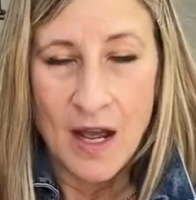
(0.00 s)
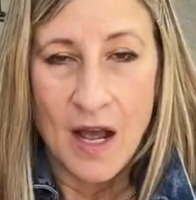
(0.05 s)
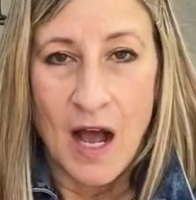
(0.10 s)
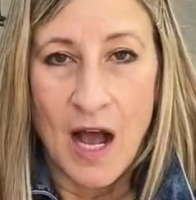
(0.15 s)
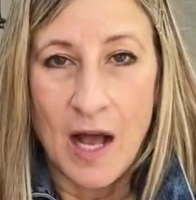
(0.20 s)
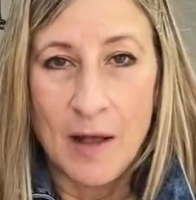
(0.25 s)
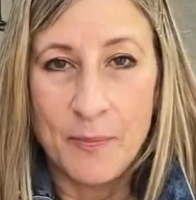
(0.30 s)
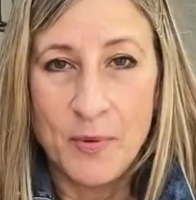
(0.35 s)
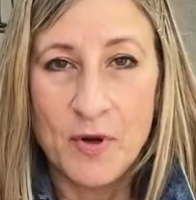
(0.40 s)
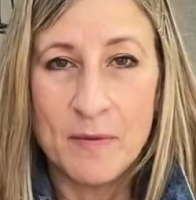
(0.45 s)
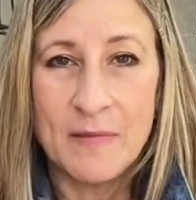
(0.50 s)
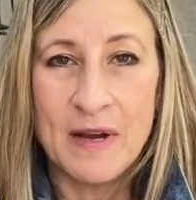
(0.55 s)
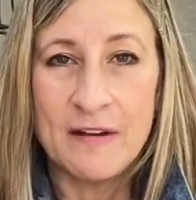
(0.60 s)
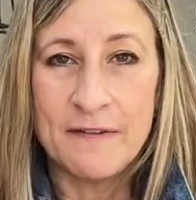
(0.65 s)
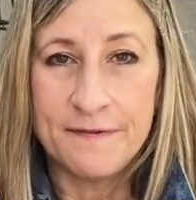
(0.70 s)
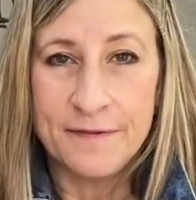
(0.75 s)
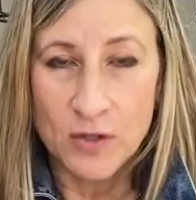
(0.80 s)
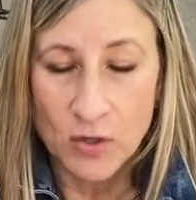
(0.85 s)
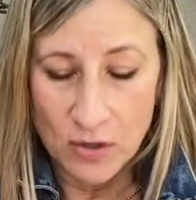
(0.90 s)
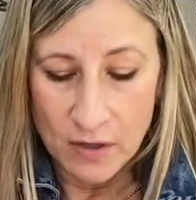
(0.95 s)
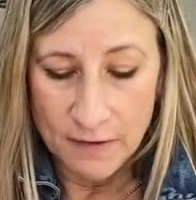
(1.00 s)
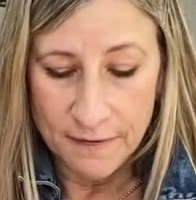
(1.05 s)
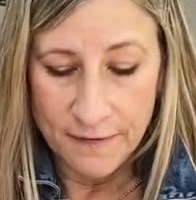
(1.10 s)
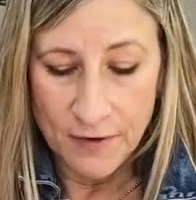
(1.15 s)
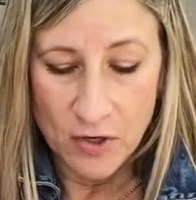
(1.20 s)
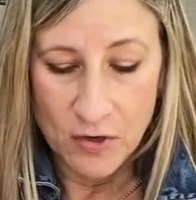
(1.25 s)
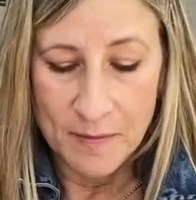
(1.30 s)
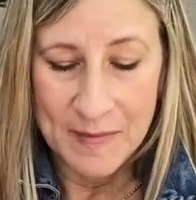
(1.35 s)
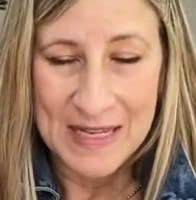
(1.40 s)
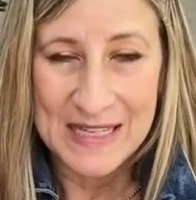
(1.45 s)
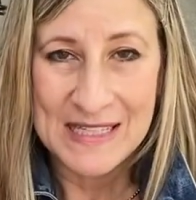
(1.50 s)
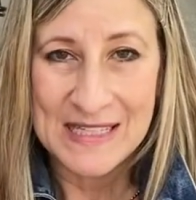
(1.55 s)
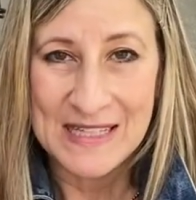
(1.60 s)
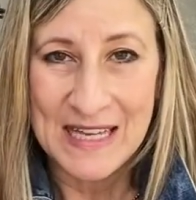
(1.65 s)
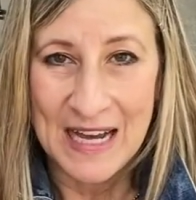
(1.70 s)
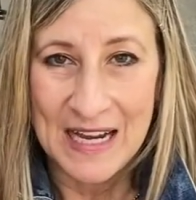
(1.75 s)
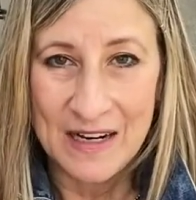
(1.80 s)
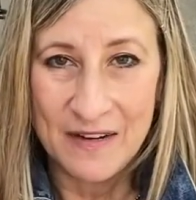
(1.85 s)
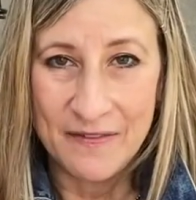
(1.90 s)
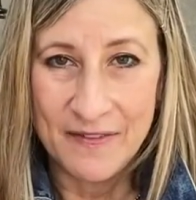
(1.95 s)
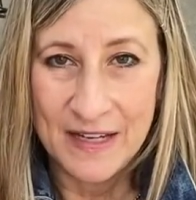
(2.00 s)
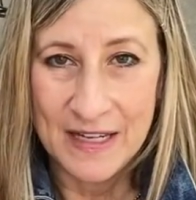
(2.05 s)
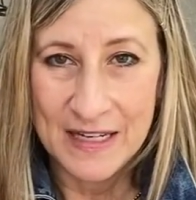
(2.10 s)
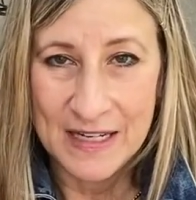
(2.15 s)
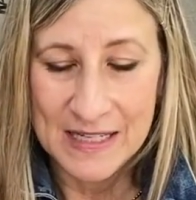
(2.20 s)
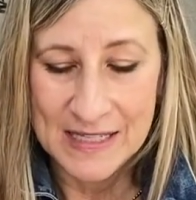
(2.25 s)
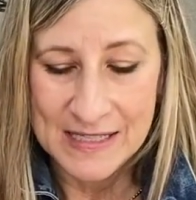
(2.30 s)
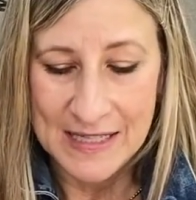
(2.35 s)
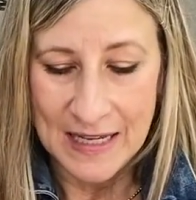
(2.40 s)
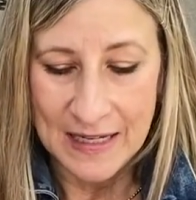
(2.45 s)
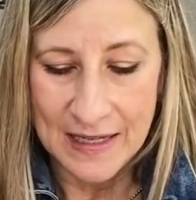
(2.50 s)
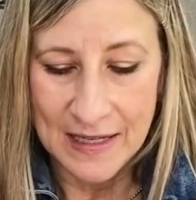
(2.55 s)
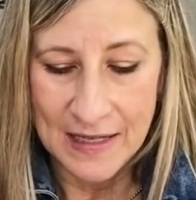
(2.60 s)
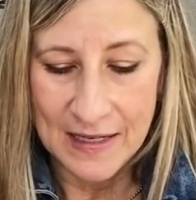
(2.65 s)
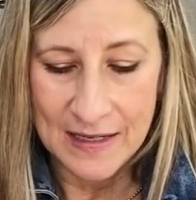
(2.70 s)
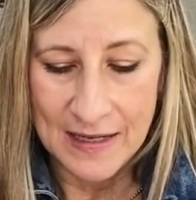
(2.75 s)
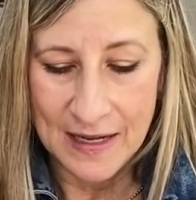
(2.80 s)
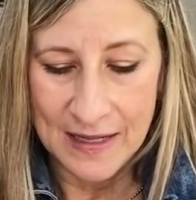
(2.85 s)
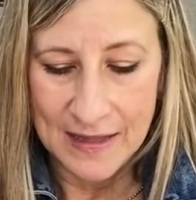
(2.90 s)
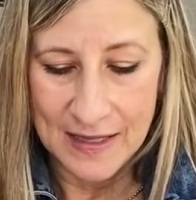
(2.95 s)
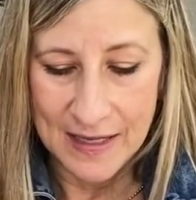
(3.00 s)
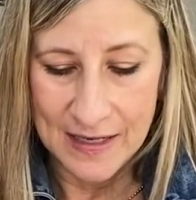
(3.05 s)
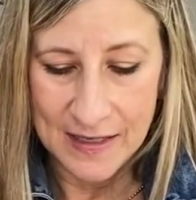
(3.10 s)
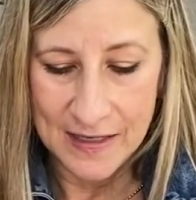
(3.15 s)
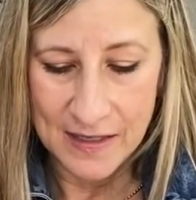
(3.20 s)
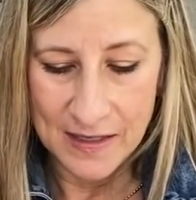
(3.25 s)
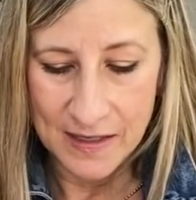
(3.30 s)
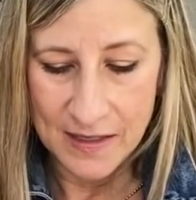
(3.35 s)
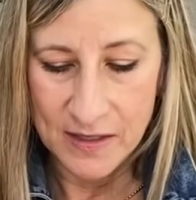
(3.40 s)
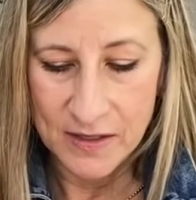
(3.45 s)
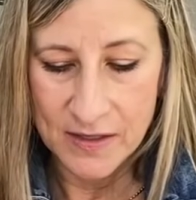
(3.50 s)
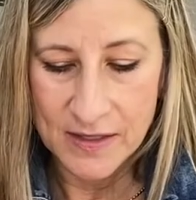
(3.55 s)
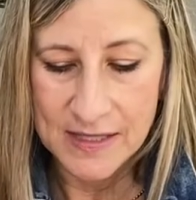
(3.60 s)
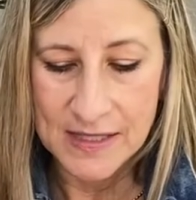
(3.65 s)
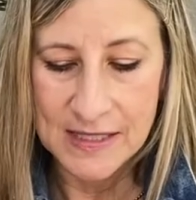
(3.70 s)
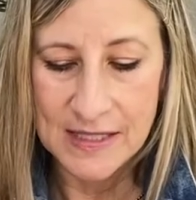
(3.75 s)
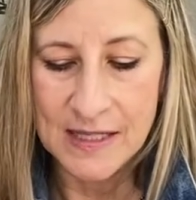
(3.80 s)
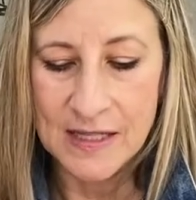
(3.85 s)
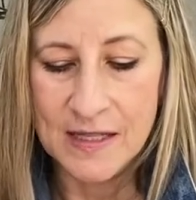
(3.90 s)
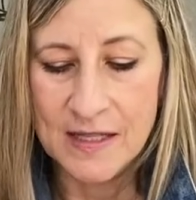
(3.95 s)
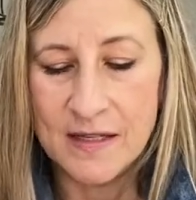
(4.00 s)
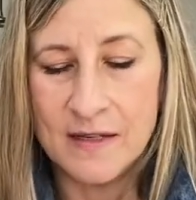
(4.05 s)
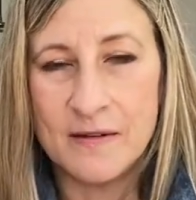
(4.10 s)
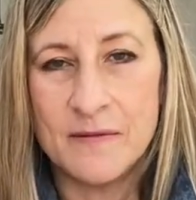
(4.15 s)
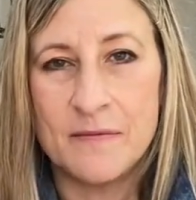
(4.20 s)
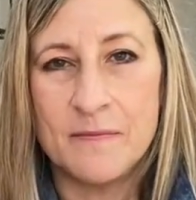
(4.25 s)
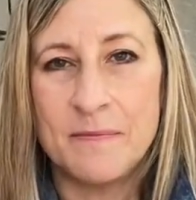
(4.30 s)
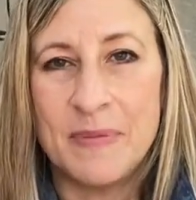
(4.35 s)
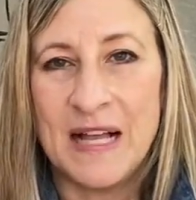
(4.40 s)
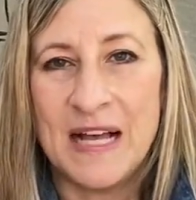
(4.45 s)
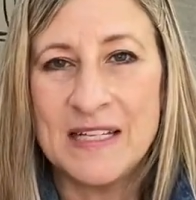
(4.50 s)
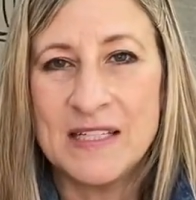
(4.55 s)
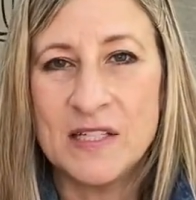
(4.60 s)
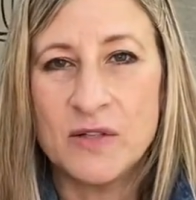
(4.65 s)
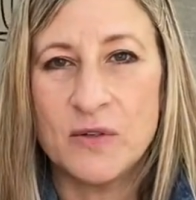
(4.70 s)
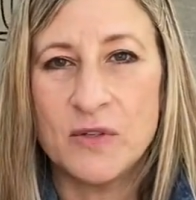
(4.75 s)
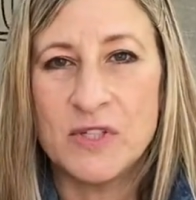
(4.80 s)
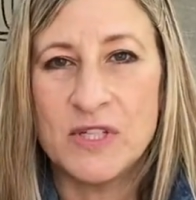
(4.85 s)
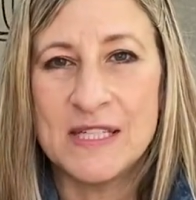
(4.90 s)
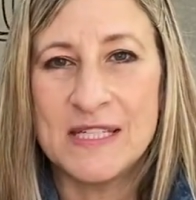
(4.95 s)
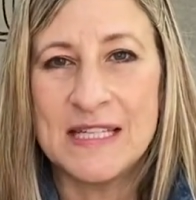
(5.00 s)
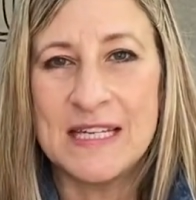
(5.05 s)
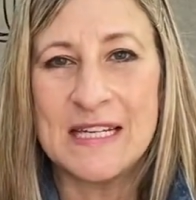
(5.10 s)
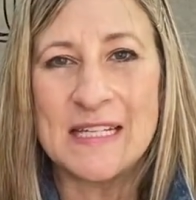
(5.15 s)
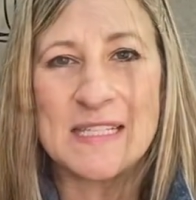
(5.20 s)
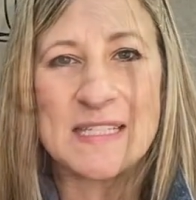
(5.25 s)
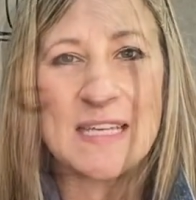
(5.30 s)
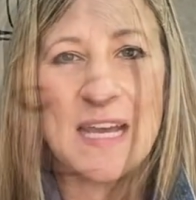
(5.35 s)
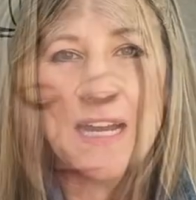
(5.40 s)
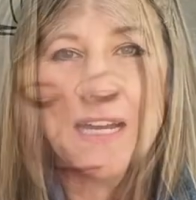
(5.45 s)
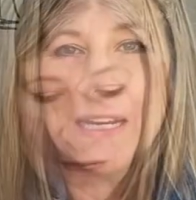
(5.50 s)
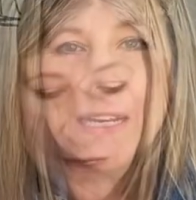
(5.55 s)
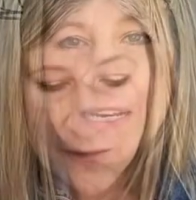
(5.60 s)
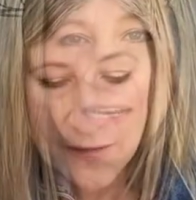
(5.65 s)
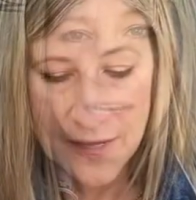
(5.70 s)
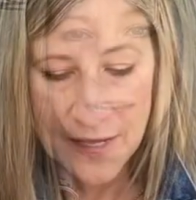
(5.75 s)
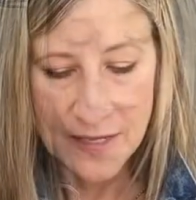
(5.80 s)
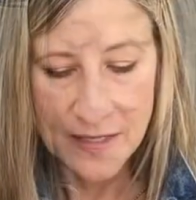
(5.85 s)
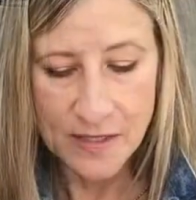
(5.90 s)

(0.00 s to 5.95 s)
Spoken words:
I'll put my floral foam inside of it in a second, and then you'll see the plastic will just sit inside, okay?